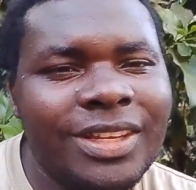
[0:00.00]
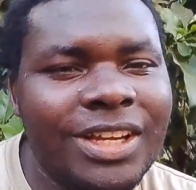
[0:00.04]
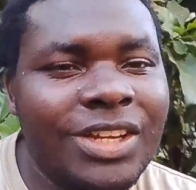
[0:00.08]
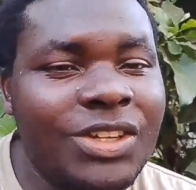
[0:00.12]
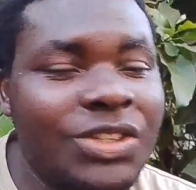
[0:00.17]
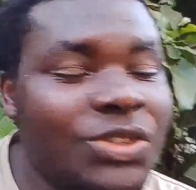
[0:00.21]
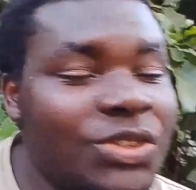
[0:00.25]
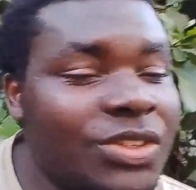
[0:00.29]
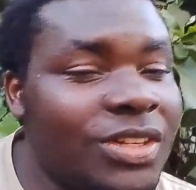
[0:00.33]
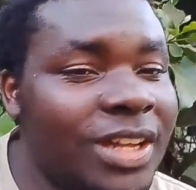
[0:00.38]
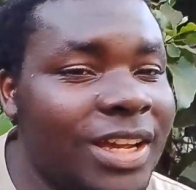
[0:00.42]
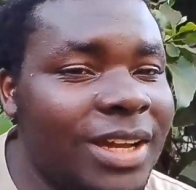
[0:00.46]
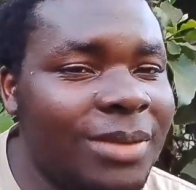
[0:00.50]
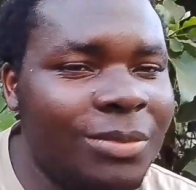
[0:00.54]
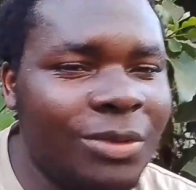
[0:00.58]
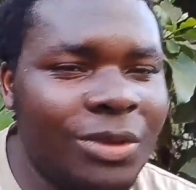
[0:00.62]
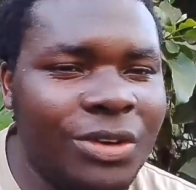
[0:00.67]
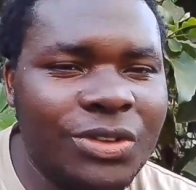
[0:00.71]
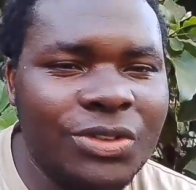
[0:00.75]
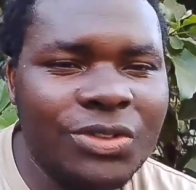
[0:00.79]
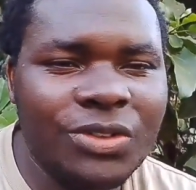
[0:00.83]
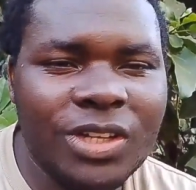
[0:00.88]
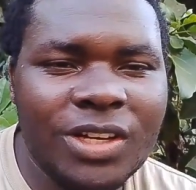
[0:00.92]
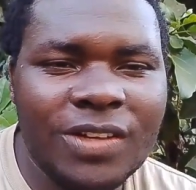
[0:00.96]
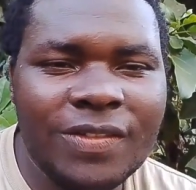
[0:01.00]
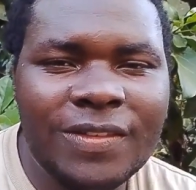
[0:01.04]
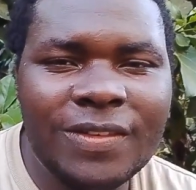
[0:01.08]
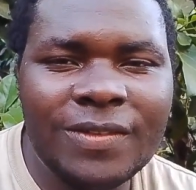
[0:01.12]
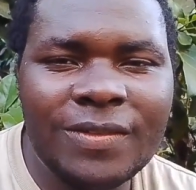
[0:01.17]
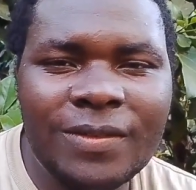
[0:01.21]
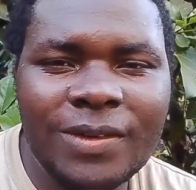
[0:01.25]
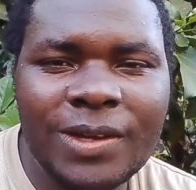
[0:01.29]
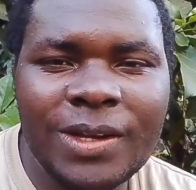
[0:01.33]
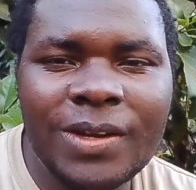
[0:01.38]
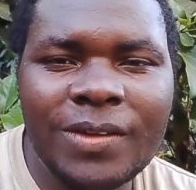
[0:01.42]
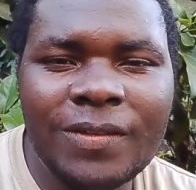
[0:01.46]
And today I'm going to have
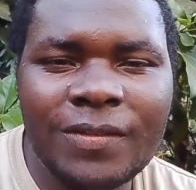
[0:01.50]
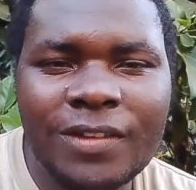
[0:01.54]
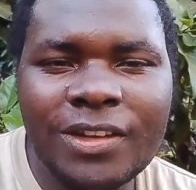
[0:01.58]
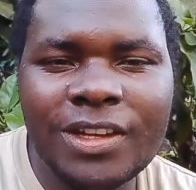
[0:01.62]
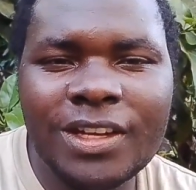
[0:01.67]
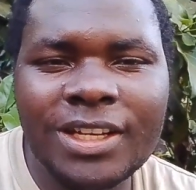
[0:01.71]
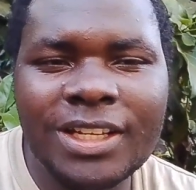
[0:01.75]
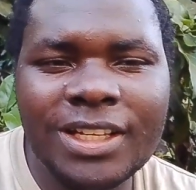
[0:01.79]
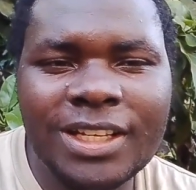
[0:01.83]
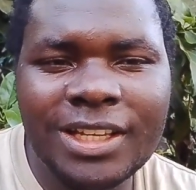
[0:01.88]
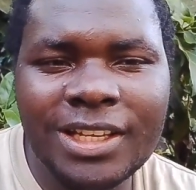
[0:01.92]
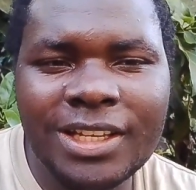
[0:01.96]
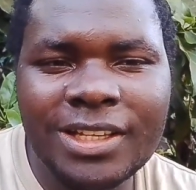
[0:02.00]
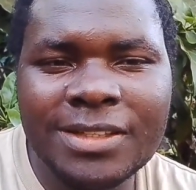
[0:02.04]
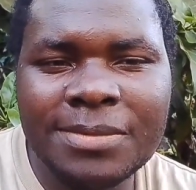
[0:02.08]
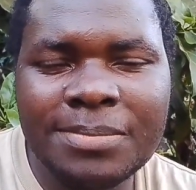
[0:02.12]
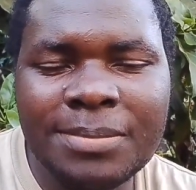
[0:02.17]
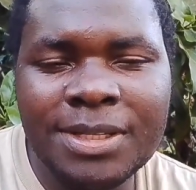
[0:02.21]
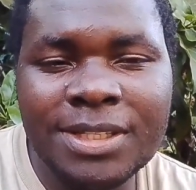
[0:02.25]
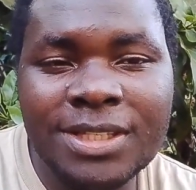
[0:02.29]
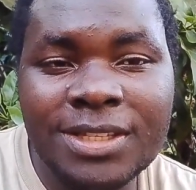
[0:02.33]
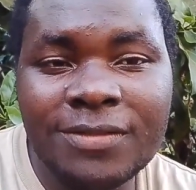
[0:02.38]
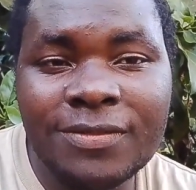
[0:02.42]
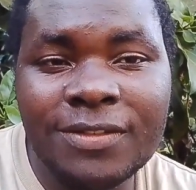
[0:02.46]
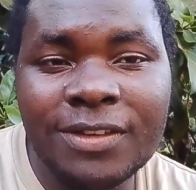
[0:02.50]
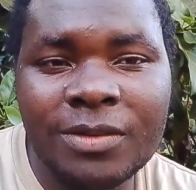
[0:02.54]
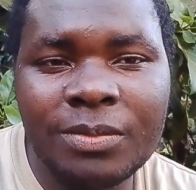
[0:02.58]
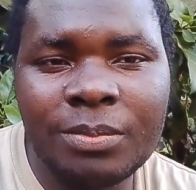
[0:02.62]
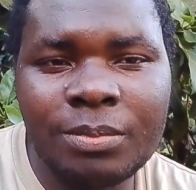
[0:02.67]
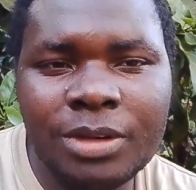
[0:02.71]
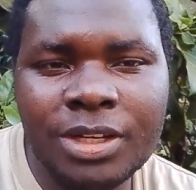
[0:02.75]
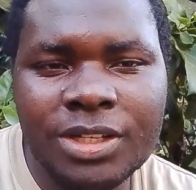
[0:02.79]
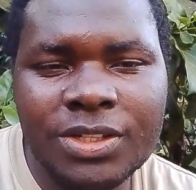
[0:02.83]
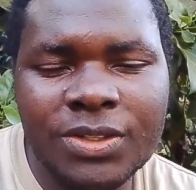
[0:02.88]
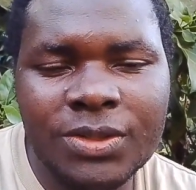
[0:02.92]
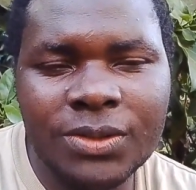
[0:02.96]
a very, very key
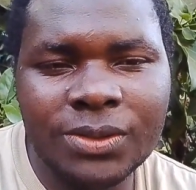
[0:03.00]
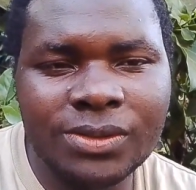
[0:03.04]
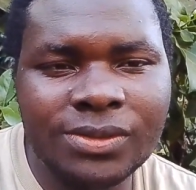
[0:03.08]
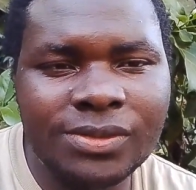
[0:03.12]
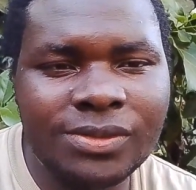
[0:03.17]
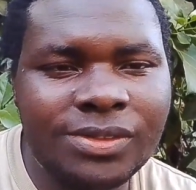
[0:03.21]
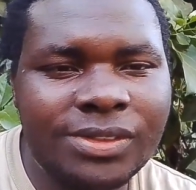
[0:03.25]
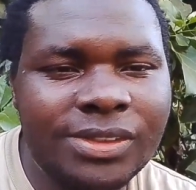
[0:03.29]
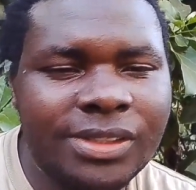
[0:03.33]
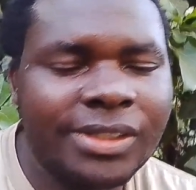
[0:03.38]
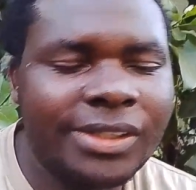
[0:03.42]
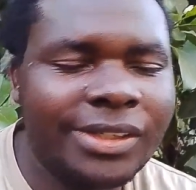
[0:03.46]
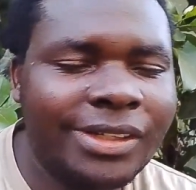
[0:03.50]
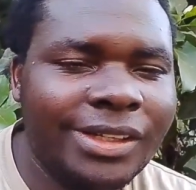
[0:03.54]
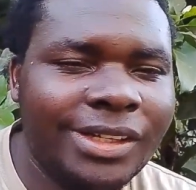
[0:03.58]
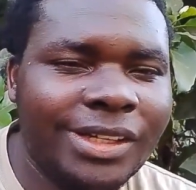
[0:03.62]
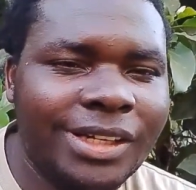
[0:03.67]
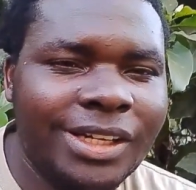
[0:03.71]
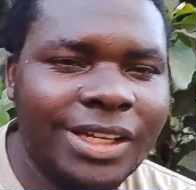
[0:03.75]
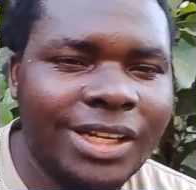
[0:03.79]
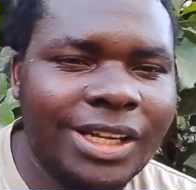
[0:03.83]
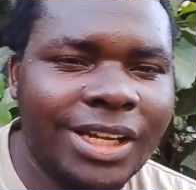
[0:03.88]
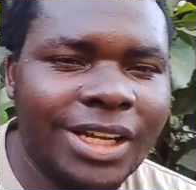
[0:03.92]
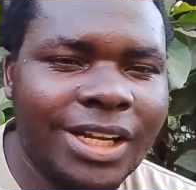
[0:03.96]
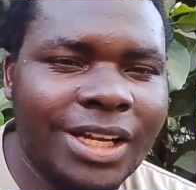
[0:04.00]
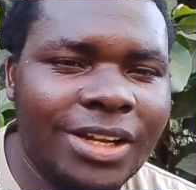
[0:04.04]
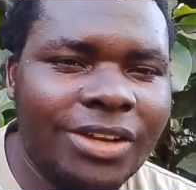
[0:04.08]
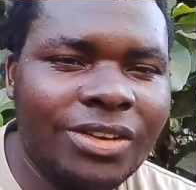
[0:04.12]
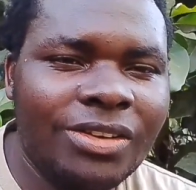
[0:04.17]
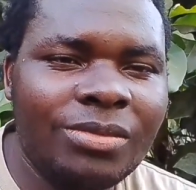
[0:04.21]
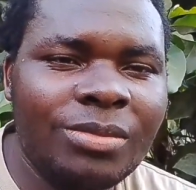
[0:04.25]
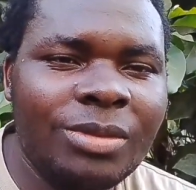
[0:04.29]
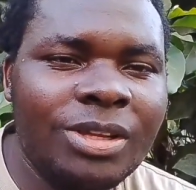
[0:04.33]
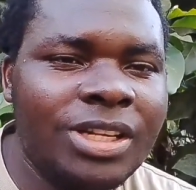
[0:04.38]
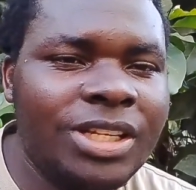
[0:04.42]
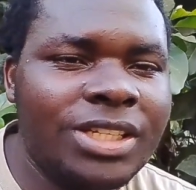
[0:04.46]
specific person. I
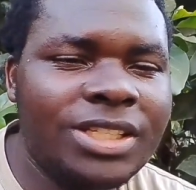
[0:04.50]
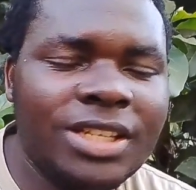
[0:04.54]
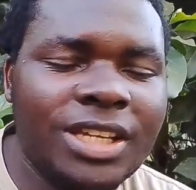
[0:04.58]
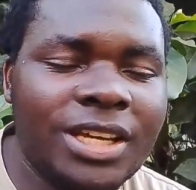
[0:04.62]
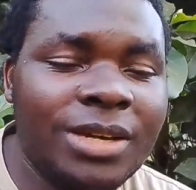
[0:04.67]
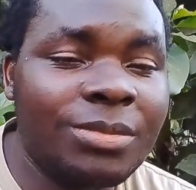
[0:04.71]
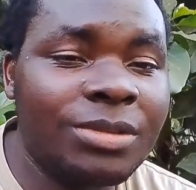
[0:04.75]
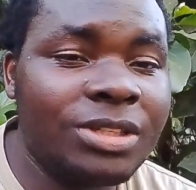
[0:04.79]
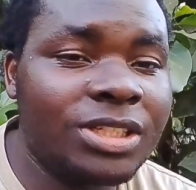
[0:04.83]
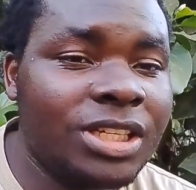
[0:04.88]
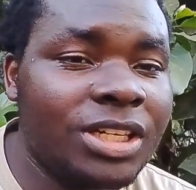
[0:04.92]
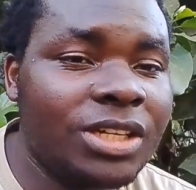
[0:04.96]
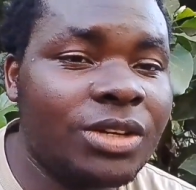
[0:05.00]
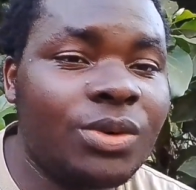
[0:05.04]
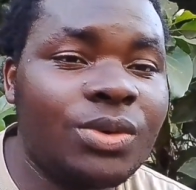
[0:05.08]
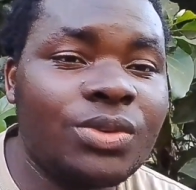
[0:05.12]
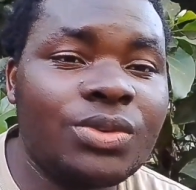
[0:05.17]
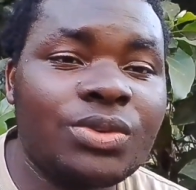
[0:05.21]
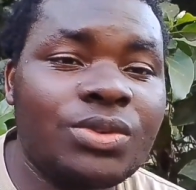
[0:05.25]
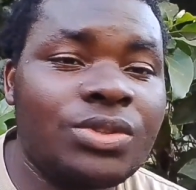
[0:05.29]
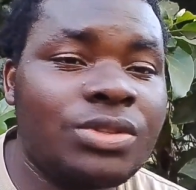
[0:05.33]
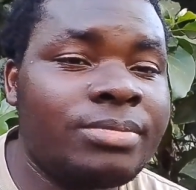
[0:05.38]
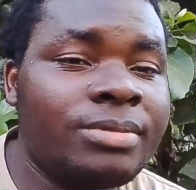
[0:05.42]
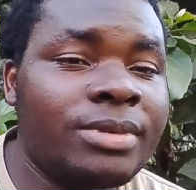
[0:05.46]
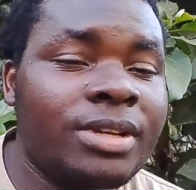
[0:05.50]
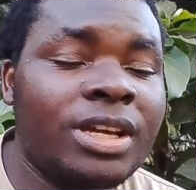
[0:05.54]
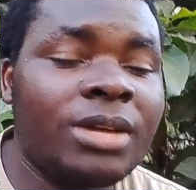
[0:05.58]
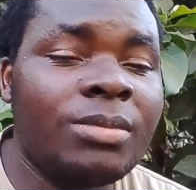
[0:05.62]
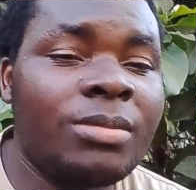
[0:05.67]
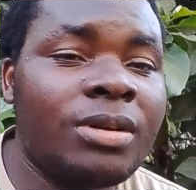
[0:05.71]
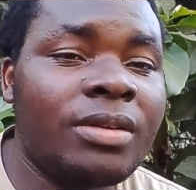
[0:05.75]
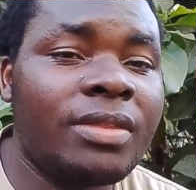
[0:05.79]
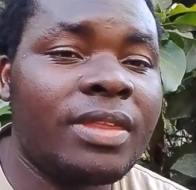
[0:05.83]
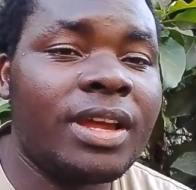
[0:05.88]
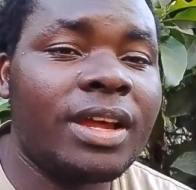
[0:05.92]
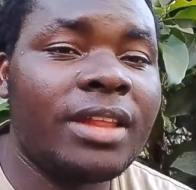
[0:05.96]
know many times we shall go to speak
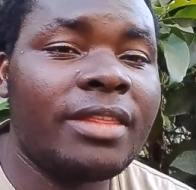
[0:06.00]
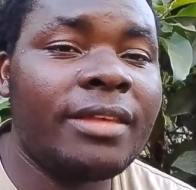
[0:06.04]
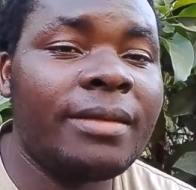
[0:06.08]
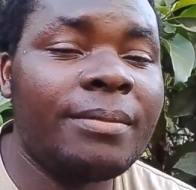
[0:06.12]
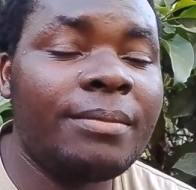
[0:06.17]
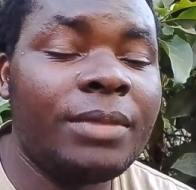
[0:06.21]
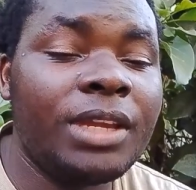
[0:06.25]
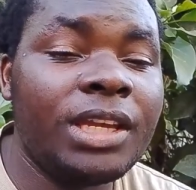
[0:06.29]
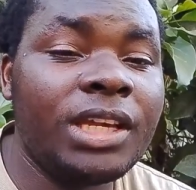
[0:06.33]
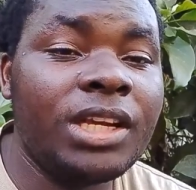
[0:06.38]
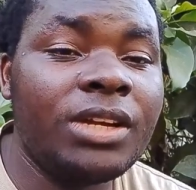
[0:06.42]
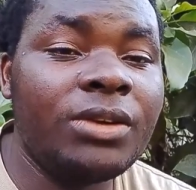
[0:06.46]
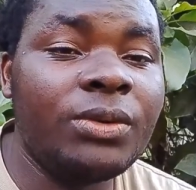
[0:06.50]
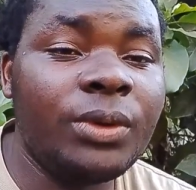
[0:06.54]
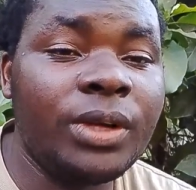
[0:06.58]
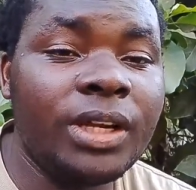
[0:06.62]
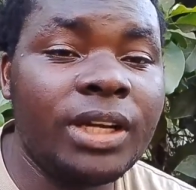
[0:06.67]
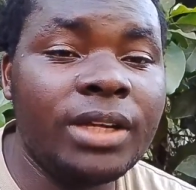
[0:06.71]
about the other big